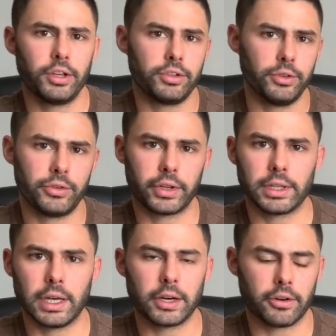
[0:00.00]
using a
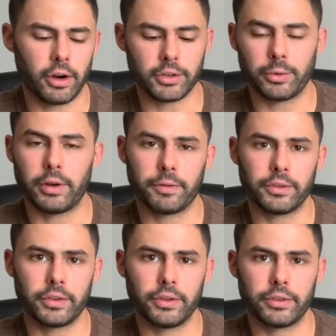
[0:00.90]
lot of cross
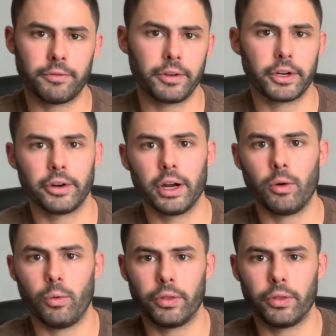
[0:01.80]
references to figure out what